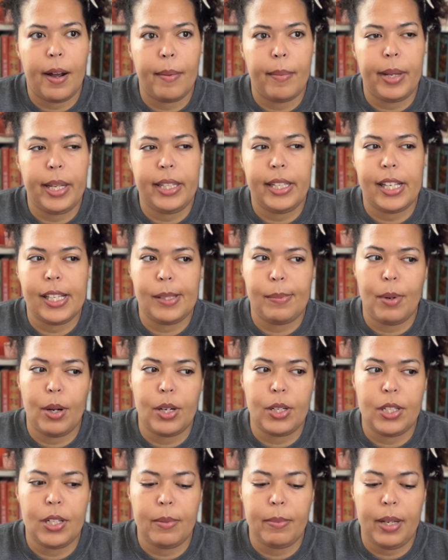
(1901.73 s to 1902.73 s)
in this
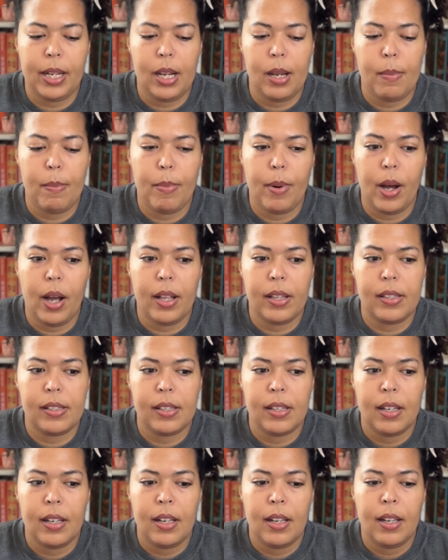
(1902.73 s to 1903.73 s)
book to me, but
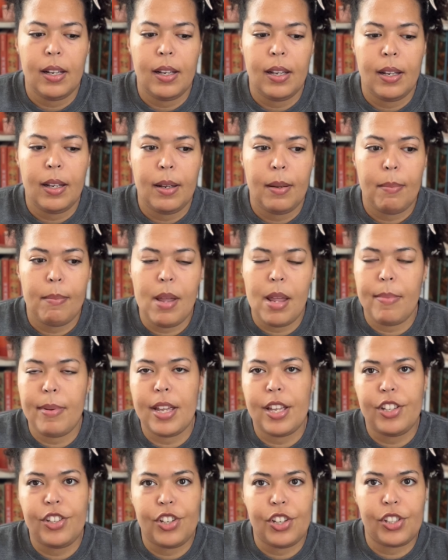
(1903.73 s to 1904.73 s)
maybe
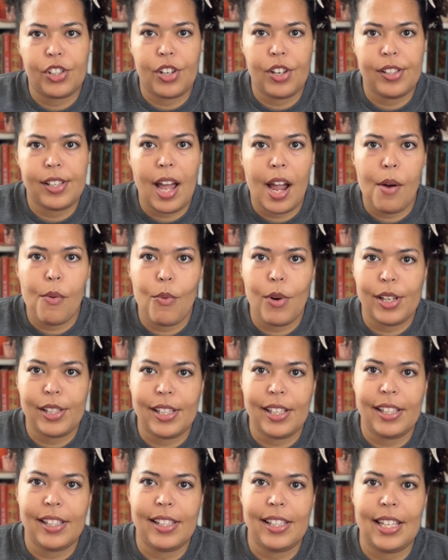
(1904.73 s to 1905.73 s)
it's just because I
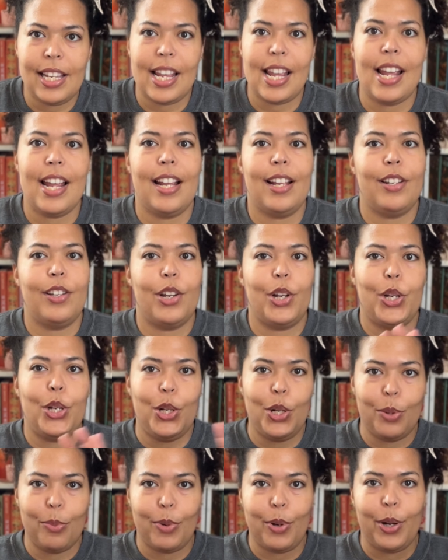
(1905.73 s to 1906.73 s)
wasn't seeing the
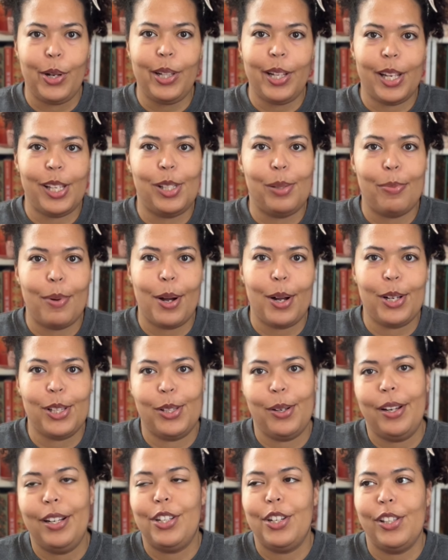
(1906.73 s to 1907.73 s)
humor in this book,
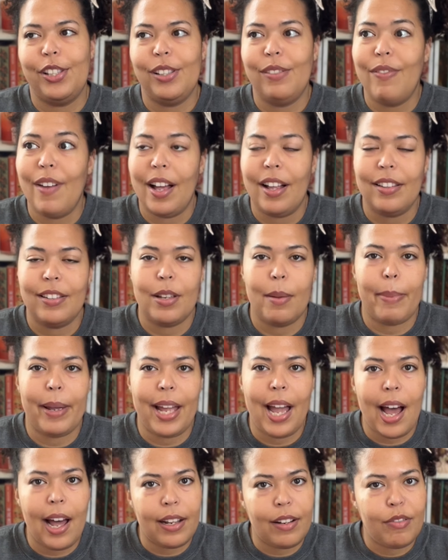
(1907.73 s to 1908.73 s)
so it just felt a bit
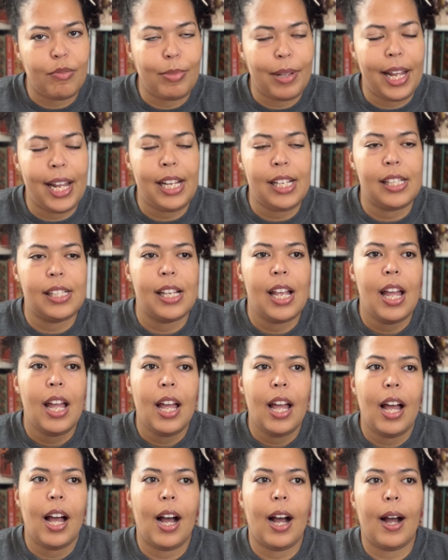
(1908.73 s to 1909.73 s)
out of place.
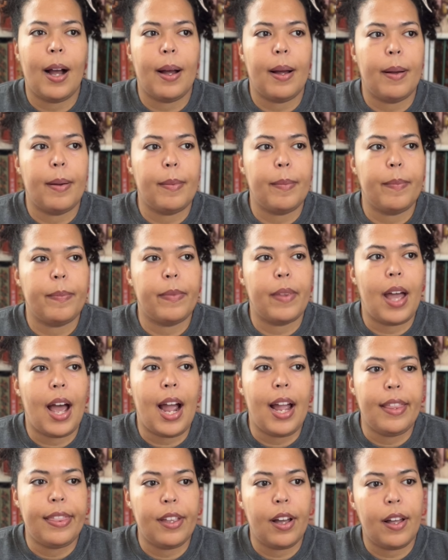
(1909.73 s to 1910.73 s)

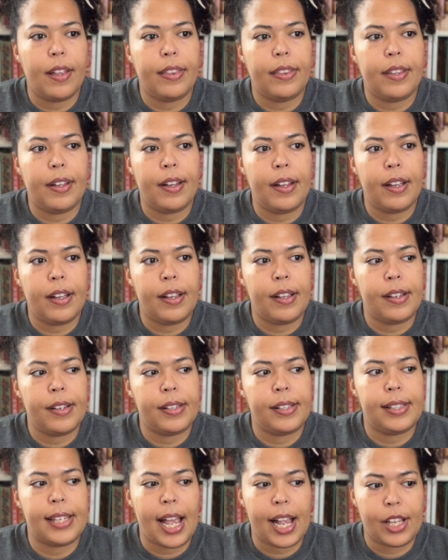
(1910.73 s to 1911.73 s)
I thought the
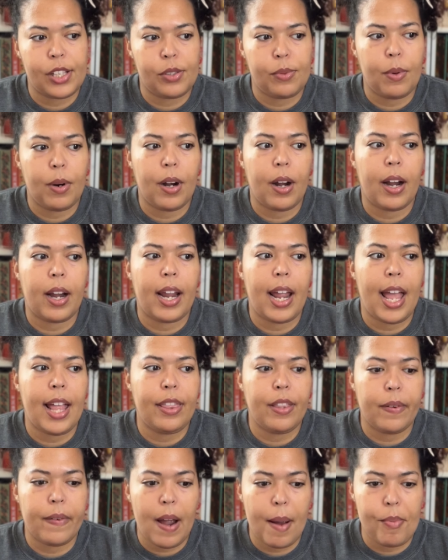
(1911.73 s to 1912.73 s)
sex work
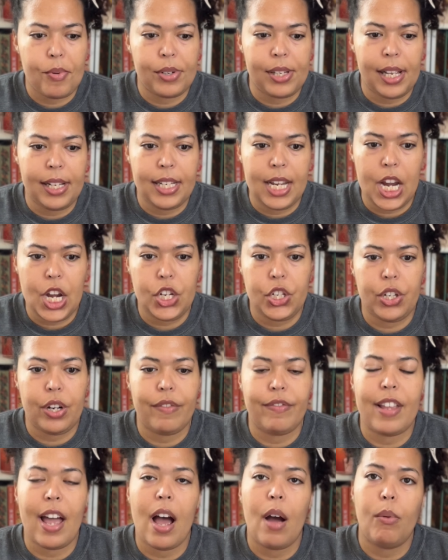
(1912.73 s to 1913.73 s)
and the representation
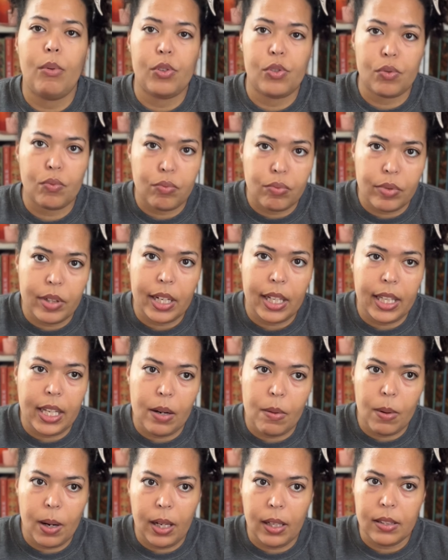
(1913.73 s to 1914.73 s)
of that was really
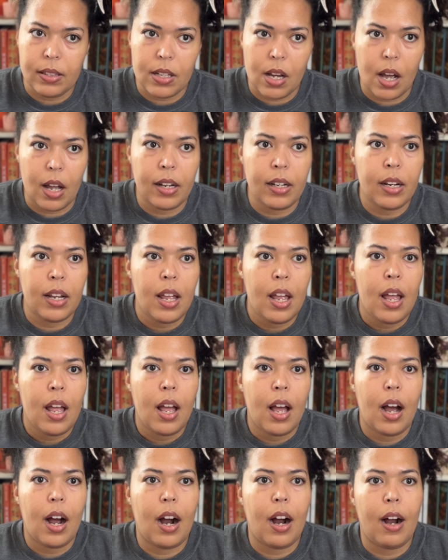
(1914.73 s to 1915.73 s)
well done.
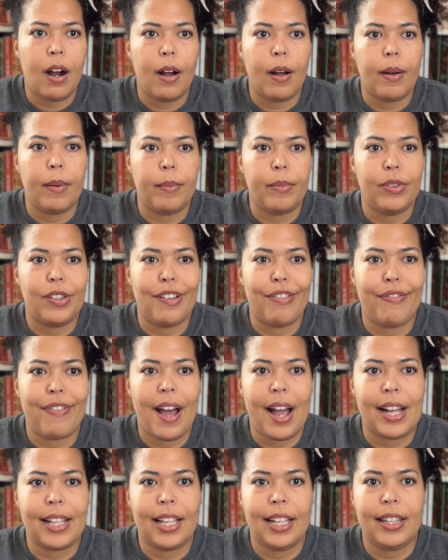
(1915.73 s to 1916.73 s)
The
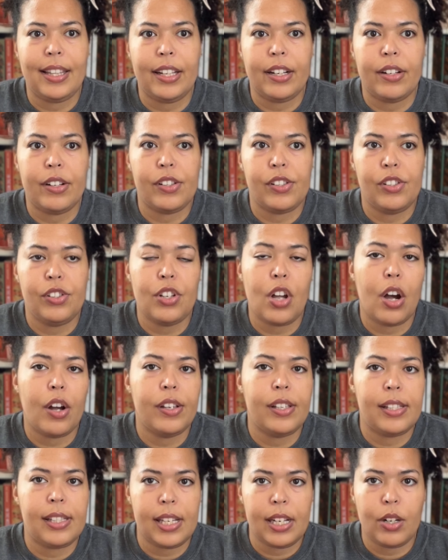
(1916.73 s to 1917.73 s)
fact that there is not
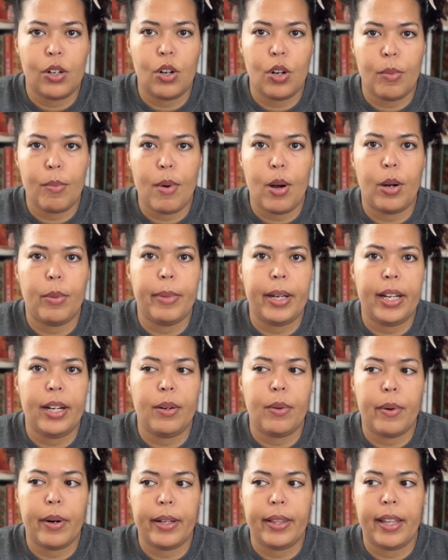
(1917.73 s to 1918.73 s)
a single
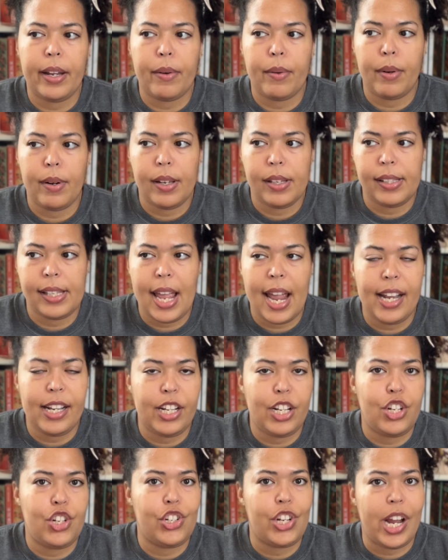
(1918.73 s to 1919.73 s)
moment where there was
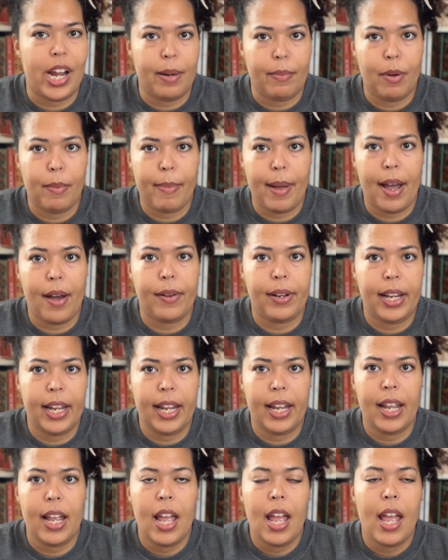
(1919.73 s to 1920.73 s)
any shame about
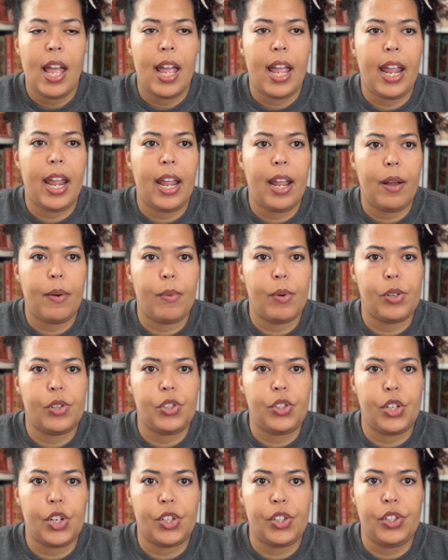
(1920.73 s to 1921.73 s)
it. It was
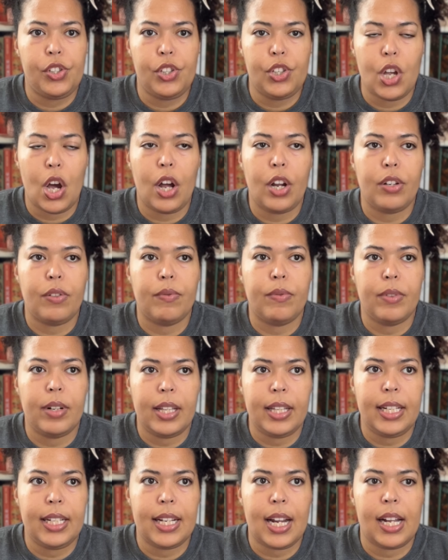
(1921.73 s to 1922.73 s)
just done
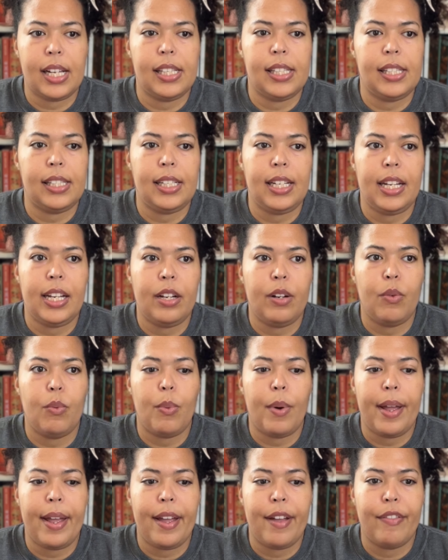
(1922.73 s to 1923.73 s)
really nicely
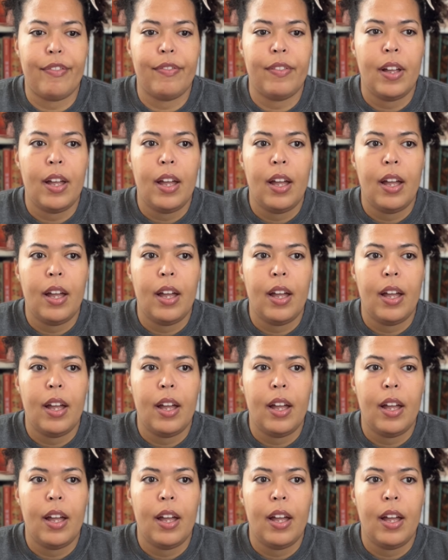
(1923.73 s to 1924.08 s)
with